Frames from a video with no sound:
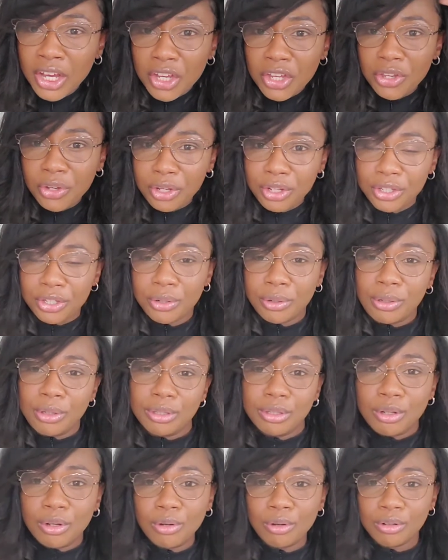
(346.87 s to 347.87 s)
You can do a
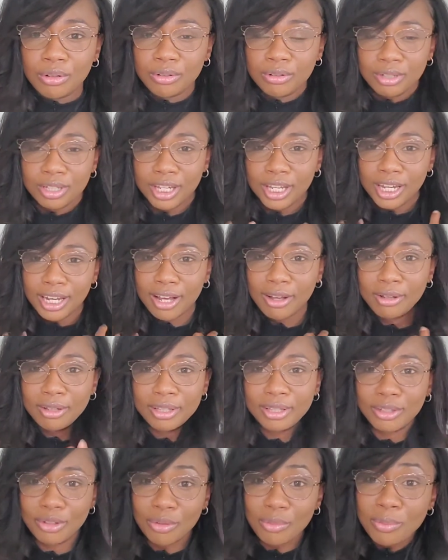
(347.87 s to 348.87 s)
little, you know, a
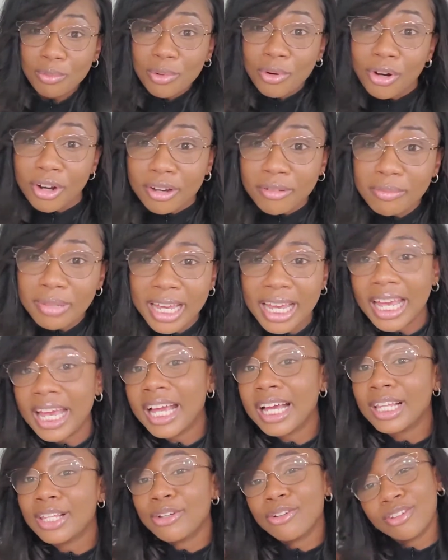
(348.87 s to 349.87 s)
little more
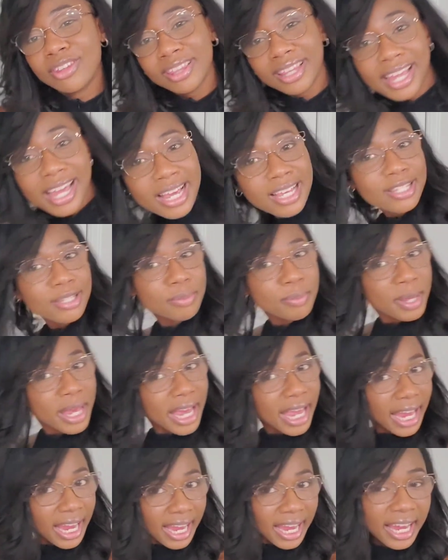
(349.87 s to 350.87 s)
bang, a little less
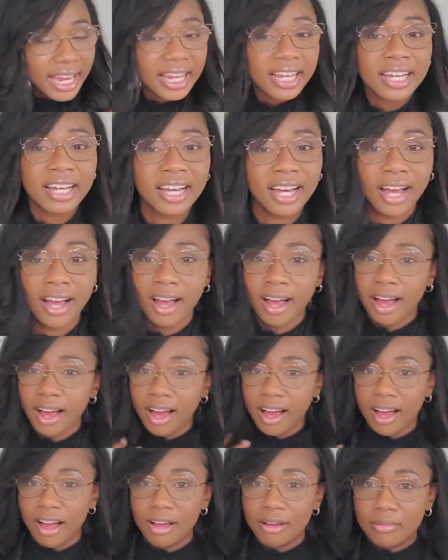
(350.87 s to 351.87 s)
bang,
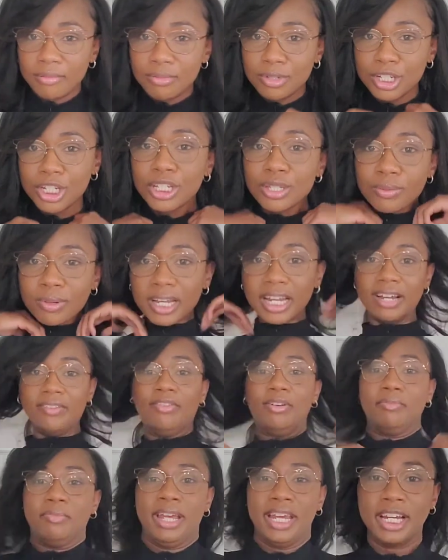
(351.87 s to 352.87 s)
just
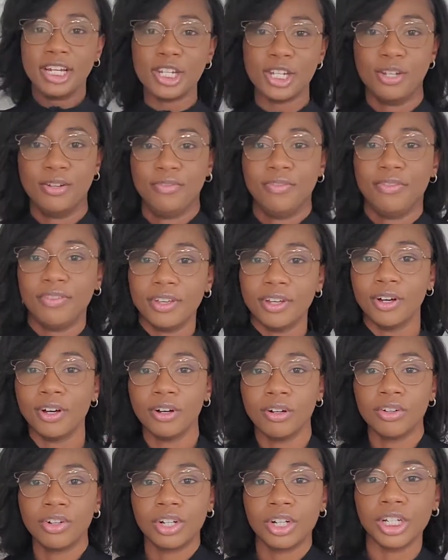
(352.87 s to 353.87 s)
whatever makes you
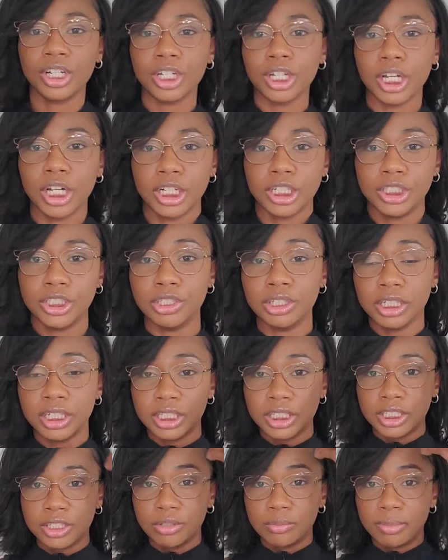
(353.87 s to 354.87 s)
feel good. You can
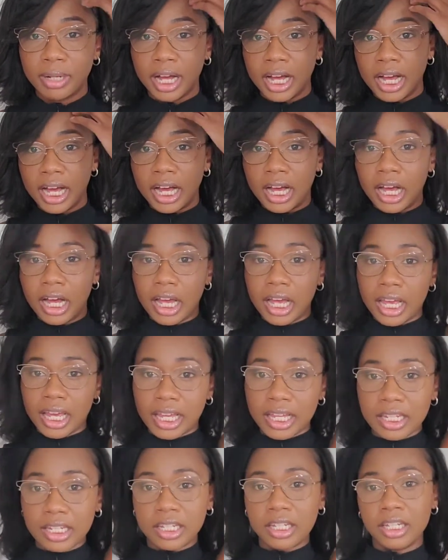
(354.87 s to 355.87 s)
do
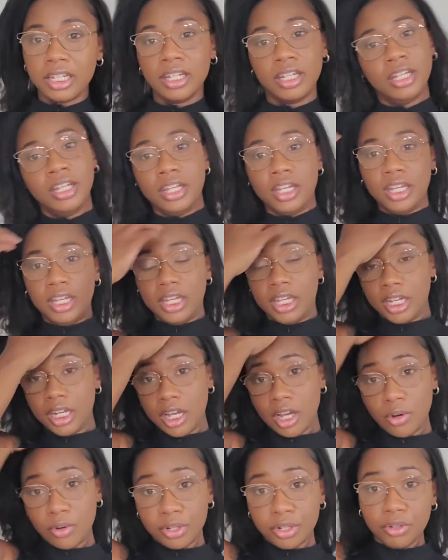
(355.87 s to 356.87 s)
behind, you know,
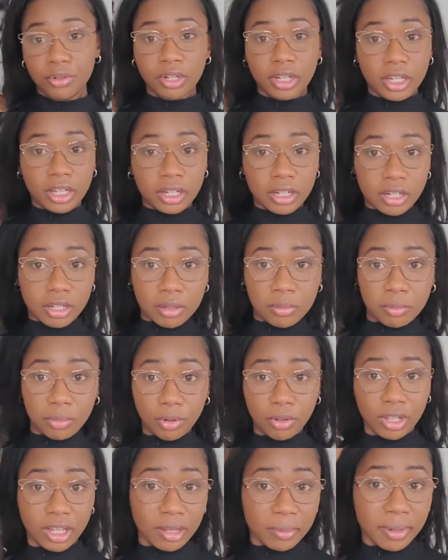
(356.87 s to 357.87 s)
you can
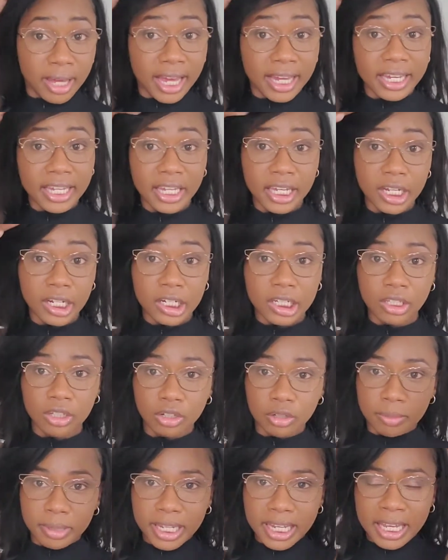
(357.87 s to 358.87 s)
pull it back here a
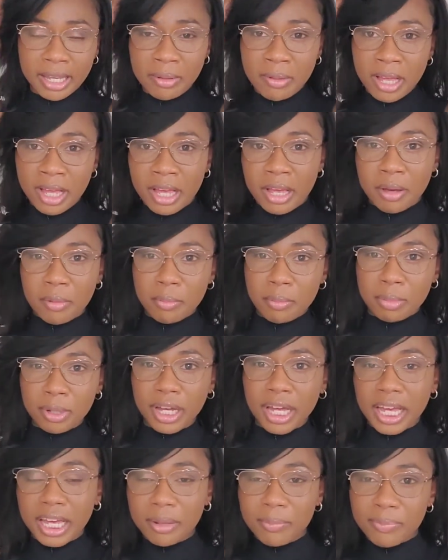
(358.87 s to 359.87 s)
little bit.
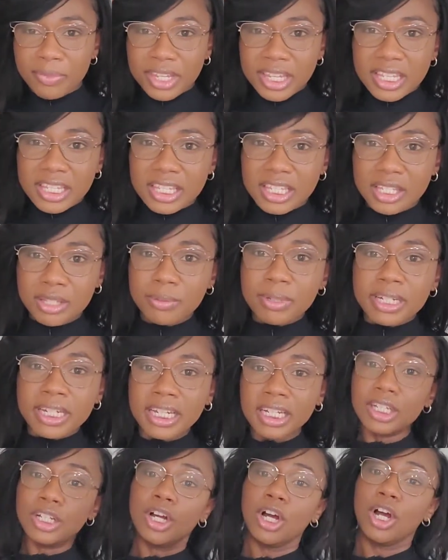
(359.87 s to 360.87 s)
But since we
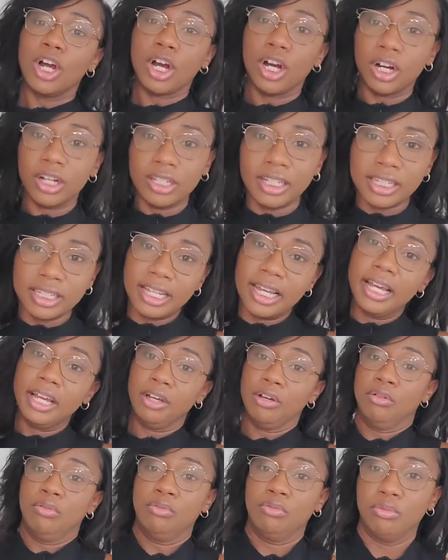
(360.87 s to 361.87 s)
didn't curl it like
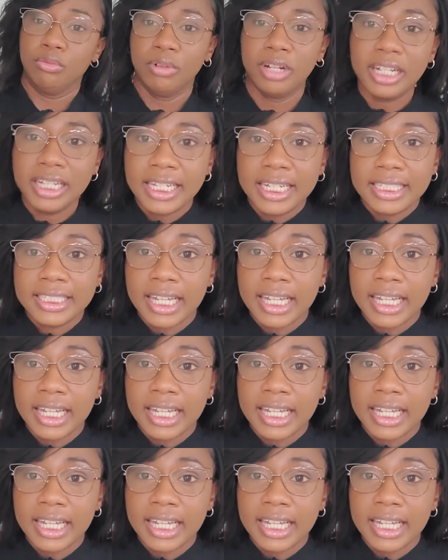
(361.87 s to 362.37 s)
really